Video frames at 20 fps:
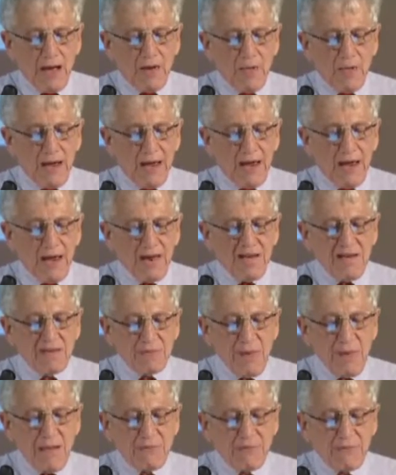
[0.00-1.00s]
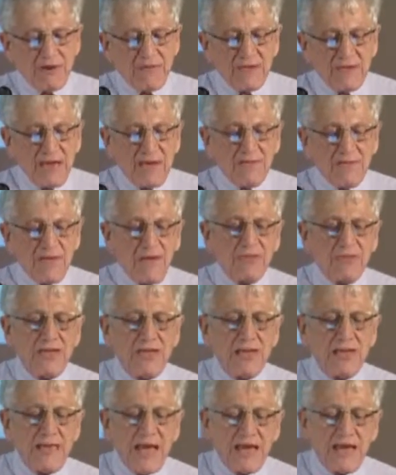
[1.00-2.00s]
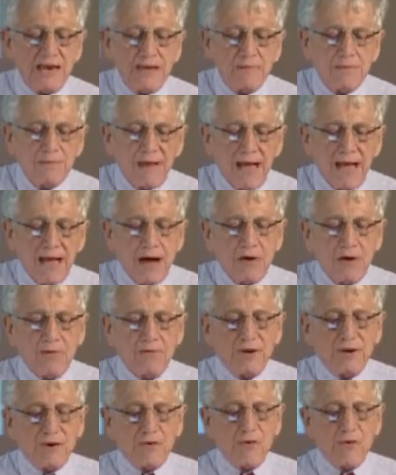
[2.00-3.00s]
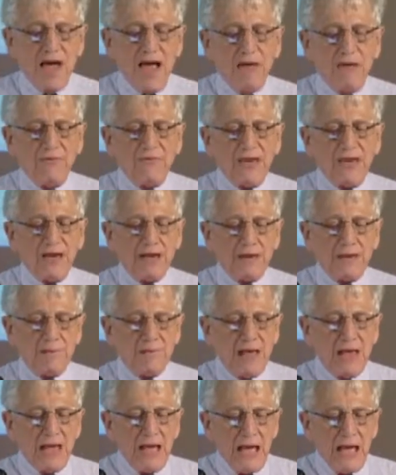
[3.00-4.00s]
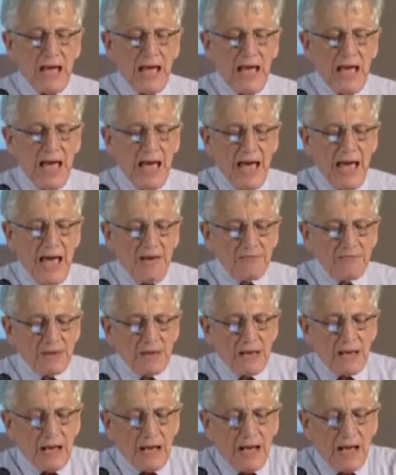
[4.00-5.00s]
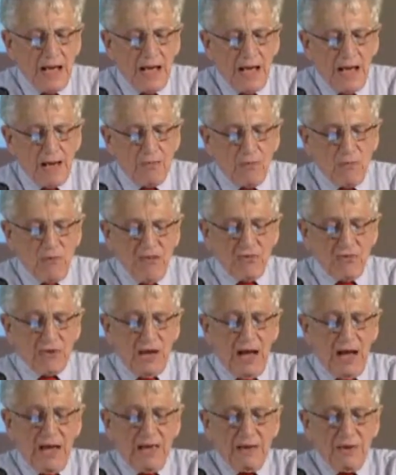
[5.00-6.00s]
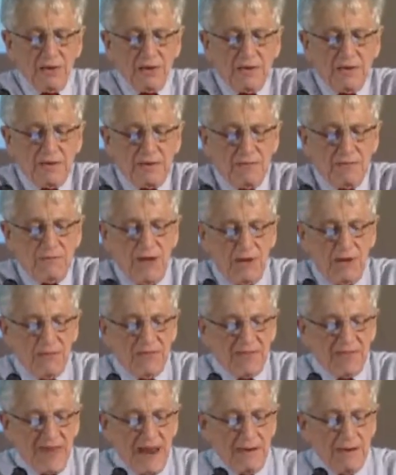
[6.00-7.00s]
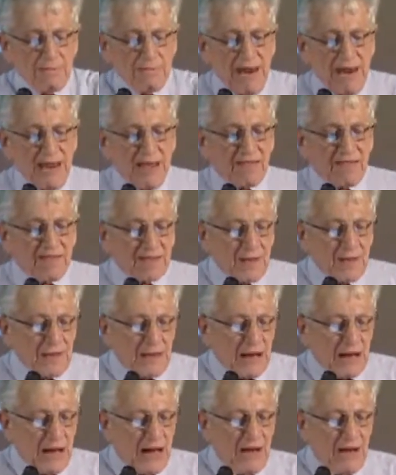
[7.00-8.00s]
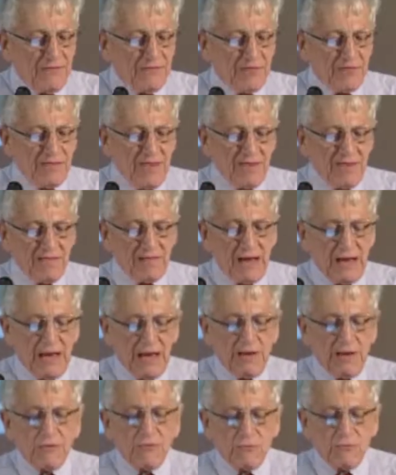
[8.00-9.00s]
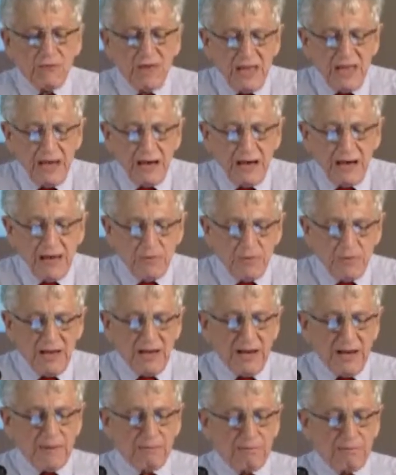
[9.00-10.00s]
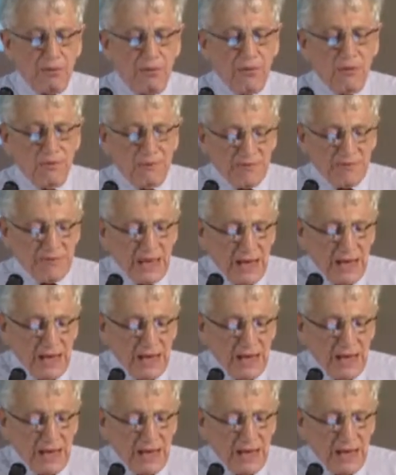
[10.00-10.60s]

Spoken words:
in his pamphlet, Nothing Gained by Overcrowding. I wish I could devote 10 minutes to this really, really important